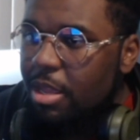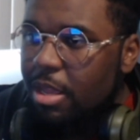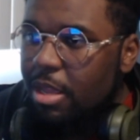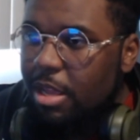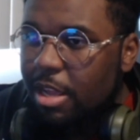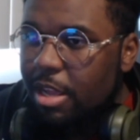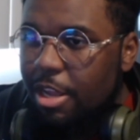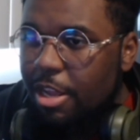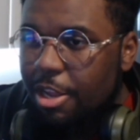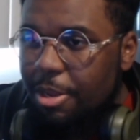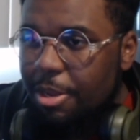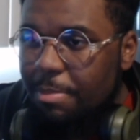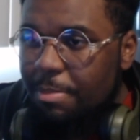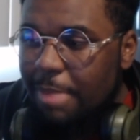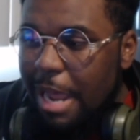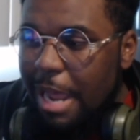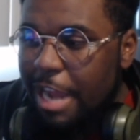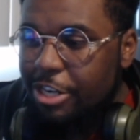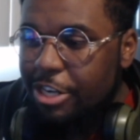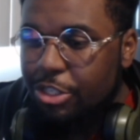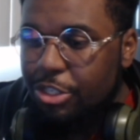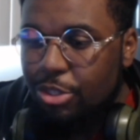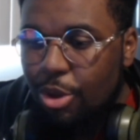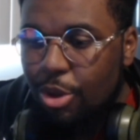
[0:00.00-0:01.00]

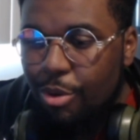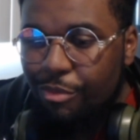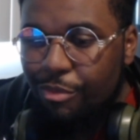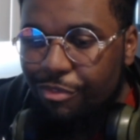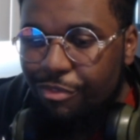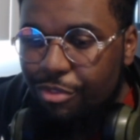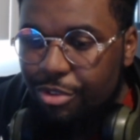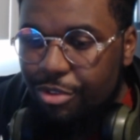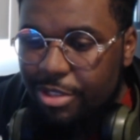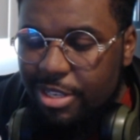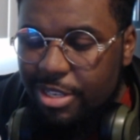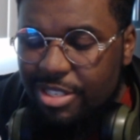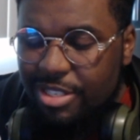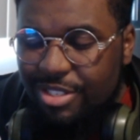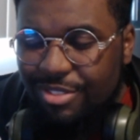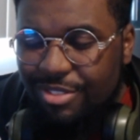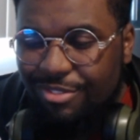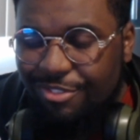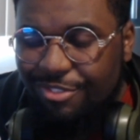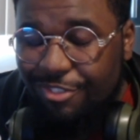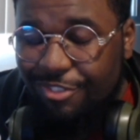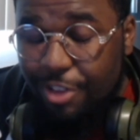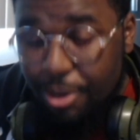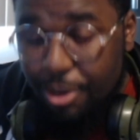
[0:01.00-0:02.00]
I just hope for this
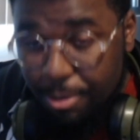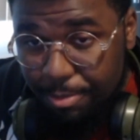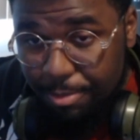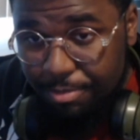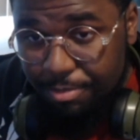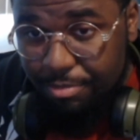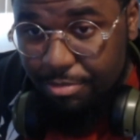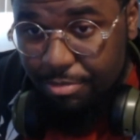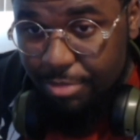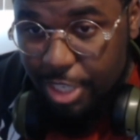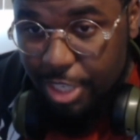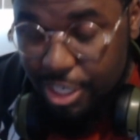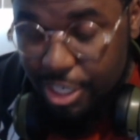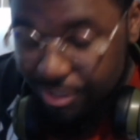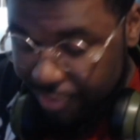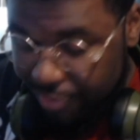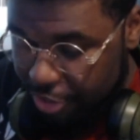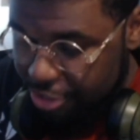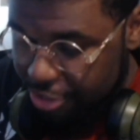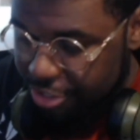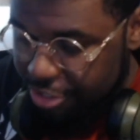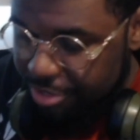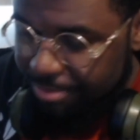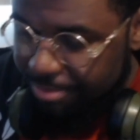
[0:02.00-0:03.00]
film, this
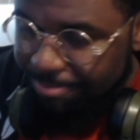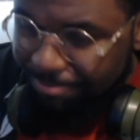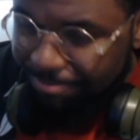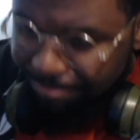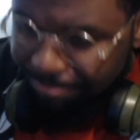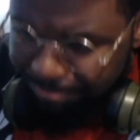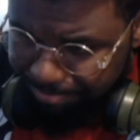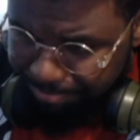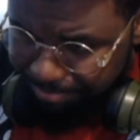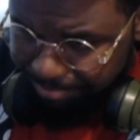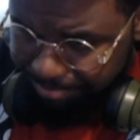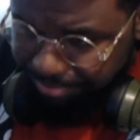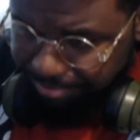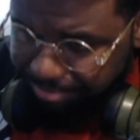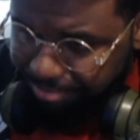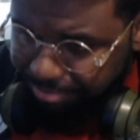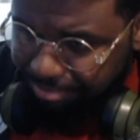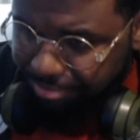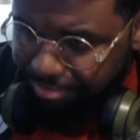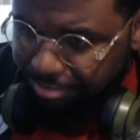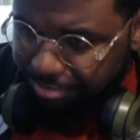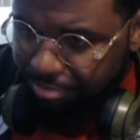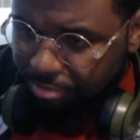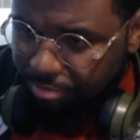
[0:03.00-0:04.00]
version,
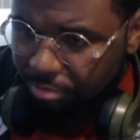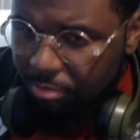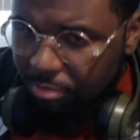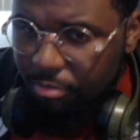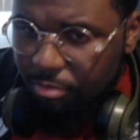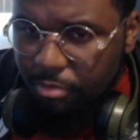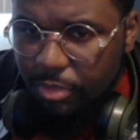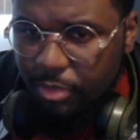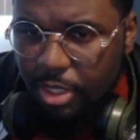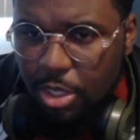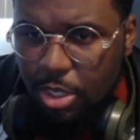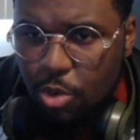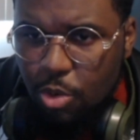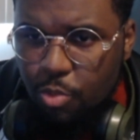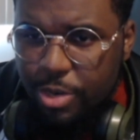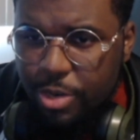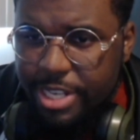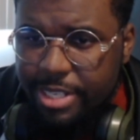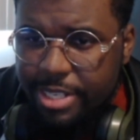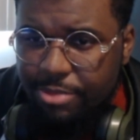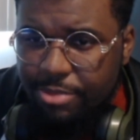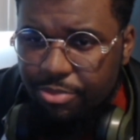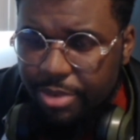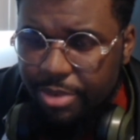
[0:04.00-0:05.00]

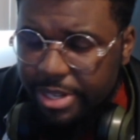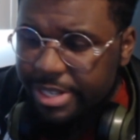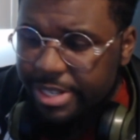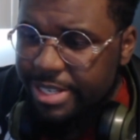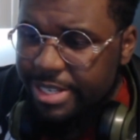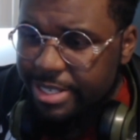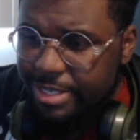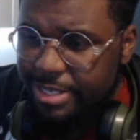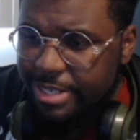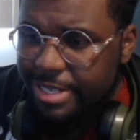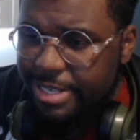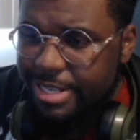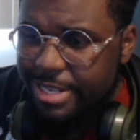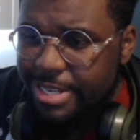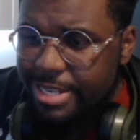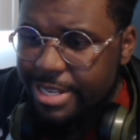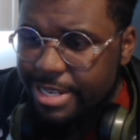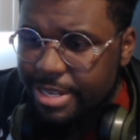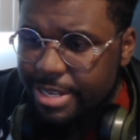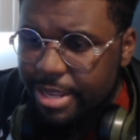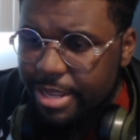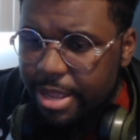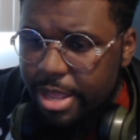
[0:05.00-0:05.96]
we really see